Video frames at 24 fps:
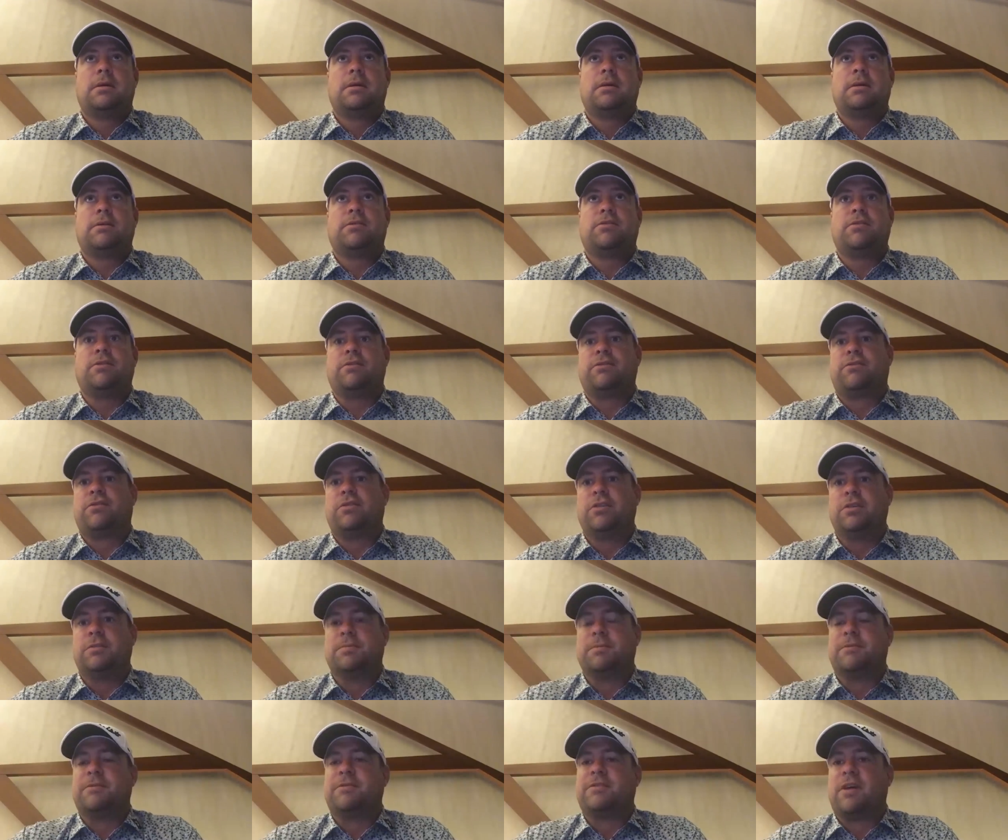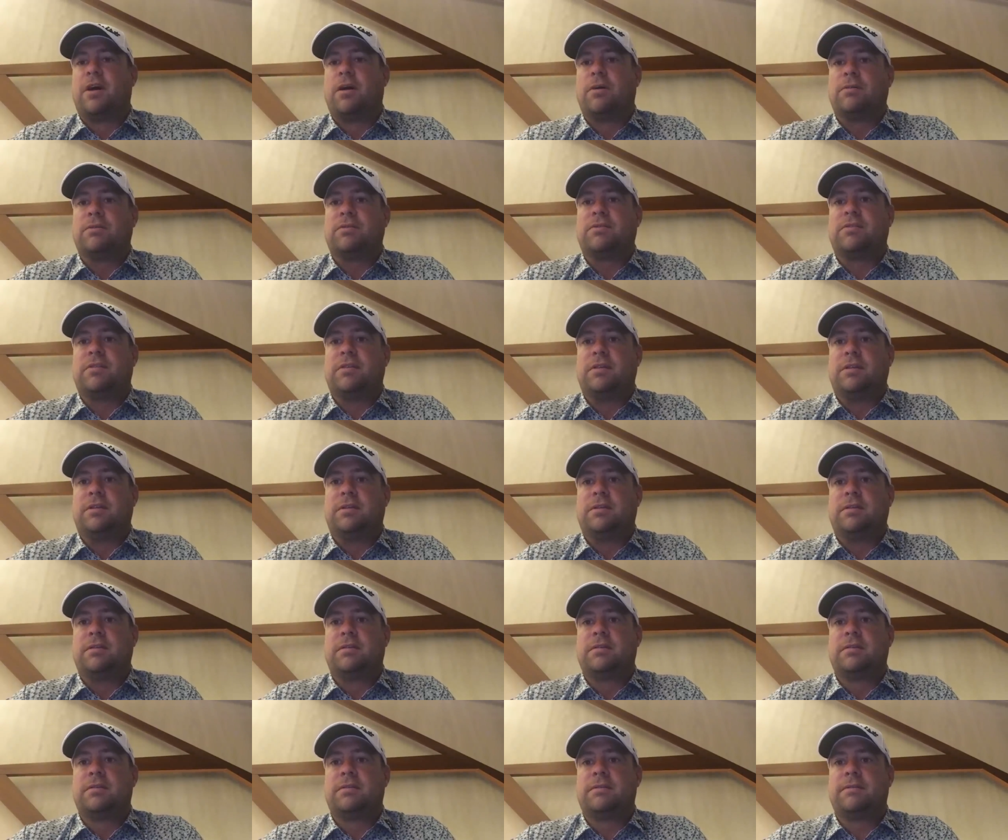sort of tournament results,
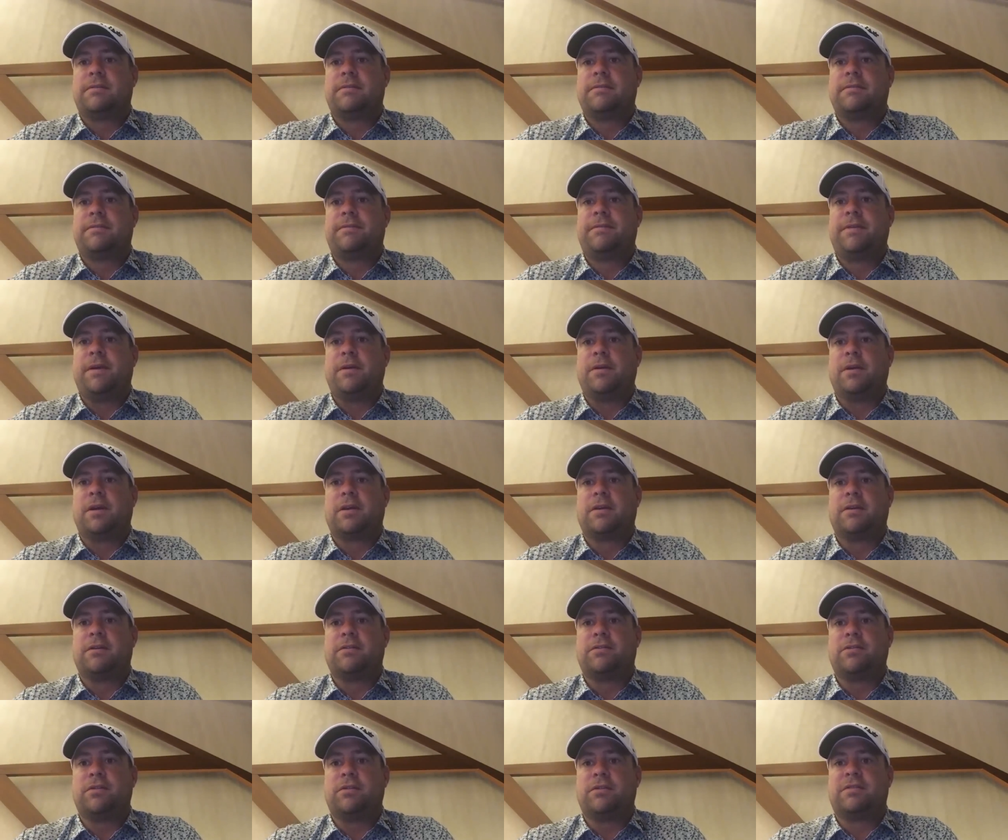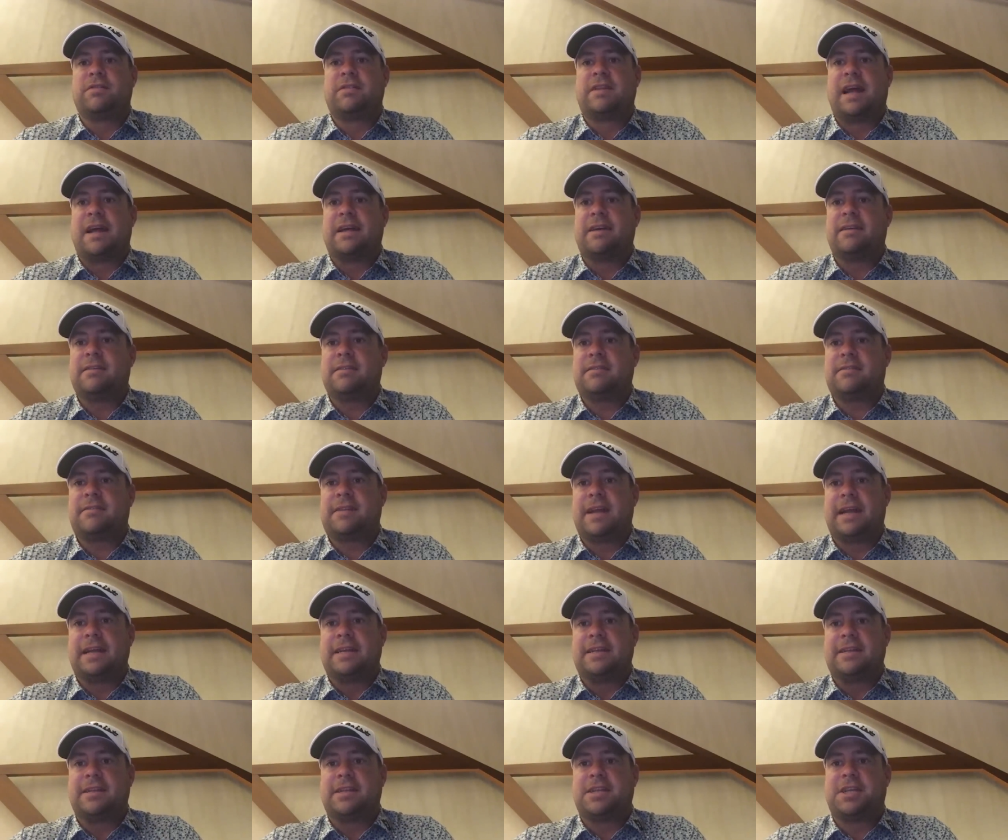and feel like I've sort of
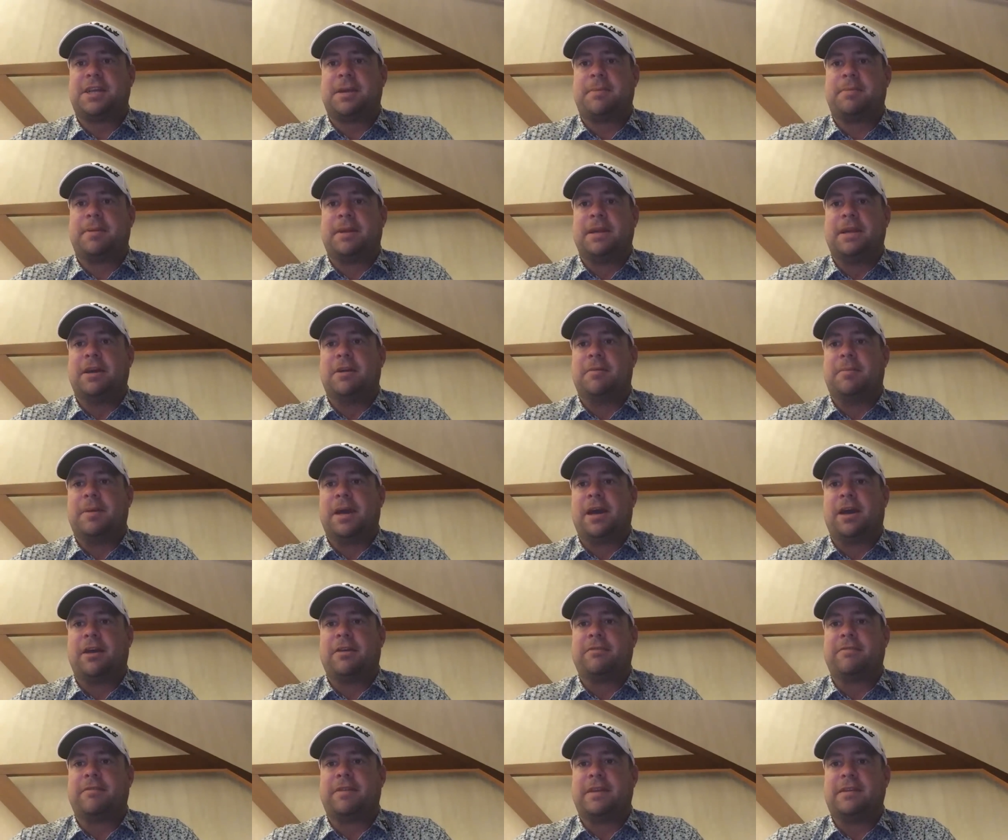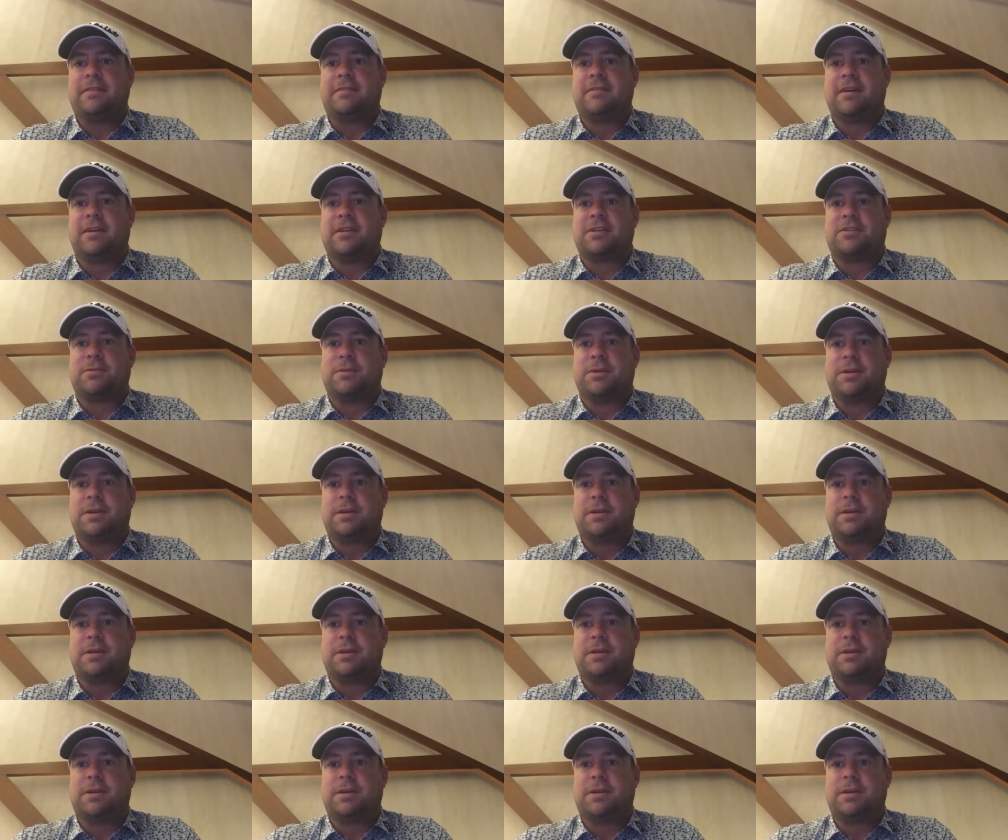steadied the ship a little bit, hopefully, touch wood.